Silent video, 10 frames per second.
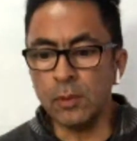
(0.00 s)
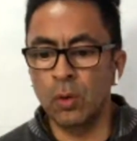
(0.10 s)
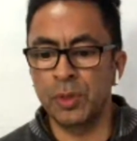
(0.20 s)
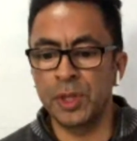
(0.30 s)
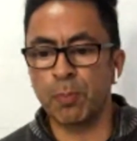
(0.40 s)

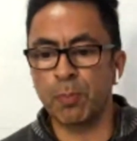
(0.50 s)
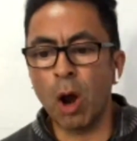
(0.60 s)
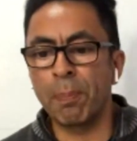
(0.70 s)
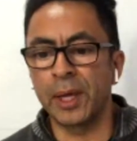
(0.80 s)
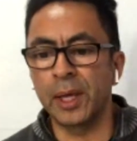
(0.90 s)
on this
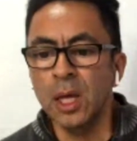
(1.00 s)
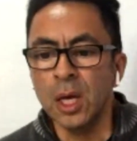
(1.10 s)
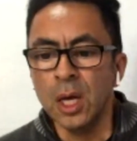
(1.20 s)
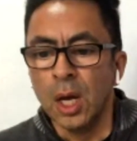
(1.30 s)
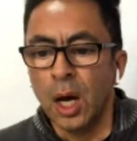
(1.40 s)
property.
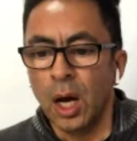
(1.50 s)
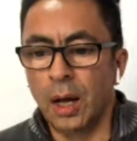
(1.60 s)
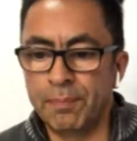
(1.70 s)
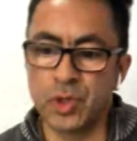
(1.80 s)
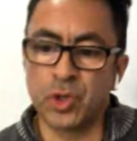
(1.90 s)

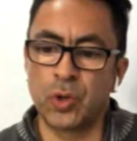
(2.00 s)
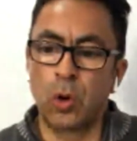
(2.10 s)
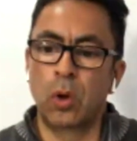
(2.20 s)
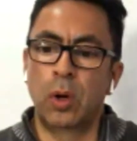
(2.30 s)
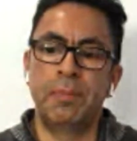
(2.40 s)

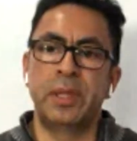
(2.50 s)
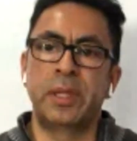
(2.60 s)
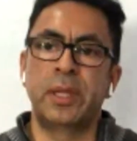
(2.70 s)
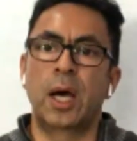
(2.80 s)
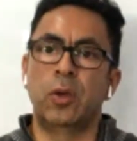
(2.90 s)
So let me
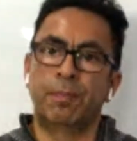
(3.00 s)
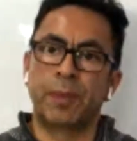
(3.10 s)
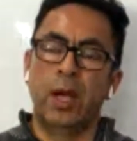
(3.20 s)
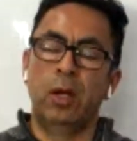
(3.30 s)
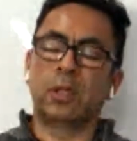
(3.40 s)
tell you,
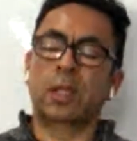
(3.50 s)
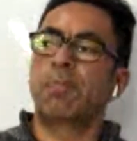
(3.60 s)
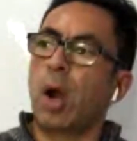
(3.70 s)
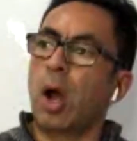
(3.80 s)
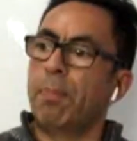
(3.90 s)
I looked at the
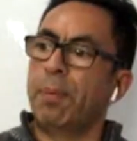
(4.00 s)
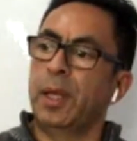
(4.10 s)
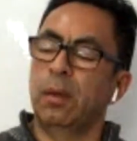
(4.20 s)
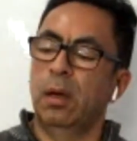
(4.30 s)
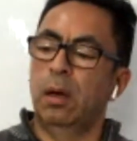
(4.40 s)
property,
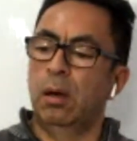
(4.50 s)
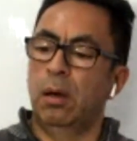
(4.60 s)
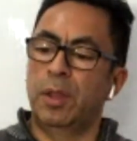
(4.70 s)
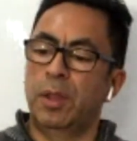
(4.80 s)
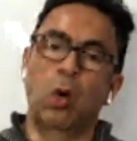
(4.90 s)

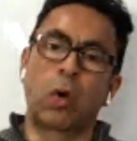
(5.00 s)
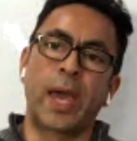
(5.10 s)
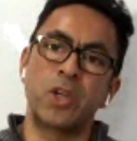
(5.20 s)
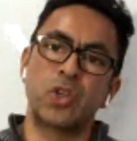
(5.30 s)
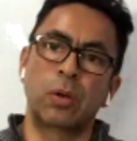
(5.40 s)
the
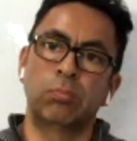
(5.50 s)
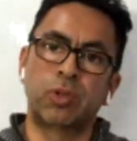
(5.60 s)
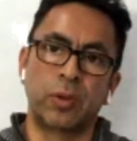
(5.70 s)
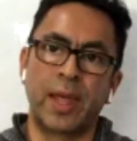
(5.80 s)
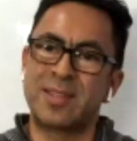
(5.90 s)
location.
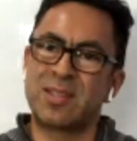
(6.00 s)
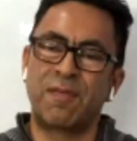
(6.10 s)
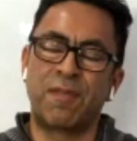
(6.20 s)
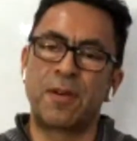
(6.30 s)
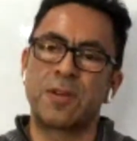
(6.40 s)
So that's the
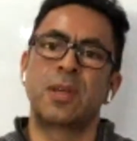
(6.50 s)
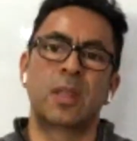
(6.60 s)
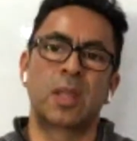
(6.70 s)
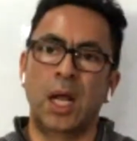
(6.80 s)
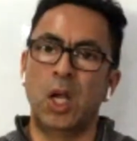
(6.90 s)
first thing
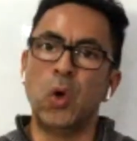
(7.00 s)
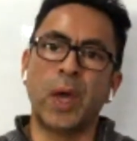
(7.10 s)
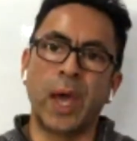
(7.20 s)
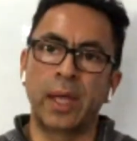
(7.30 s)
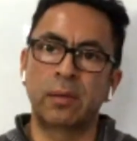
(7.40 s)
that I look
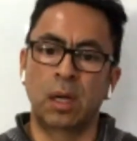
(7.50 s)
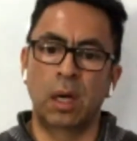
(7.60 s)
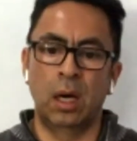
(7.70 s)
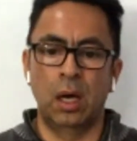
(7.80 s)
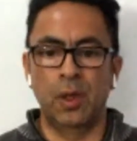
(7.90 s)
at
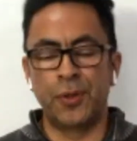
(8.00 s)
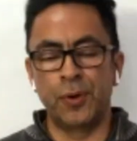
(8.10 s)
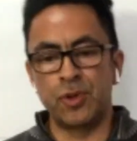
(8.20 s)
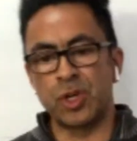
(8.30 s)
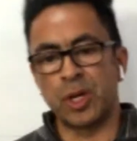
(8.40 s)
through
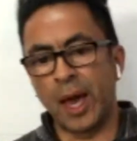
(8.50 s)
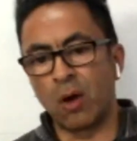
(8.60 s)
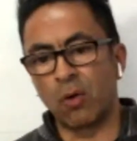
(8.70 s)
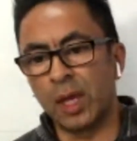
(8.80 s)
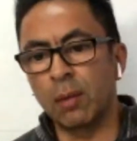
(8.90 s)

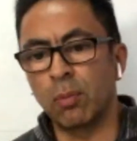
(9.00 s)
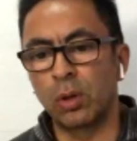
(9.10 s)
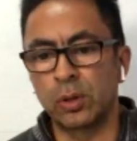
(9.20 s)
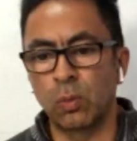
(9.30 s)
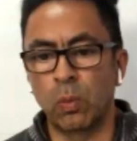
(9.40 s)
ChicagoDealVault.
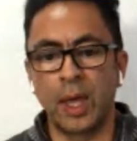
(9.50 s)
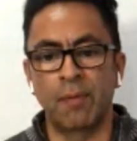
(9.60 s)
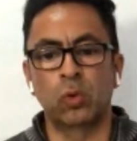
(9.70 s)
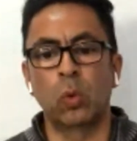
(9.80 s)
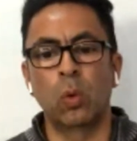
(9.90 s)
We have a
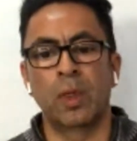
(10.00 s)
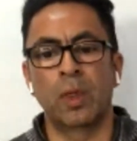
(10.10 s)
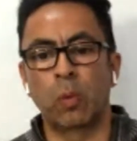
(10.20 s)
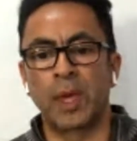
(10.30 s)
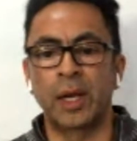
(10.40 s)
tool that
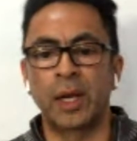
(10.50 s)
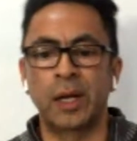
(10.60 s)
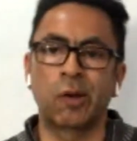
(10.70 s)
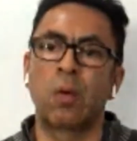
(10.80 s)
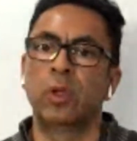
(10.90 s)
we
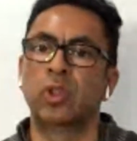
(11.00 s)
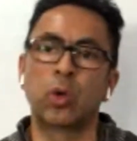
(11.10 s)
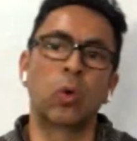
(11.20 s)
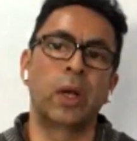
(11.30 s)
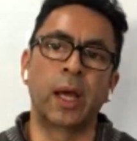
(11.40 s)
integrate with
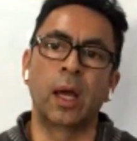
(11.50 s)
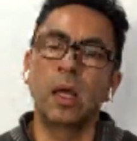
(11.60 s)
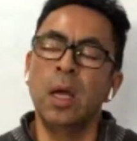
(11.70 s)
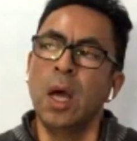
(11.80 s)
Trulia,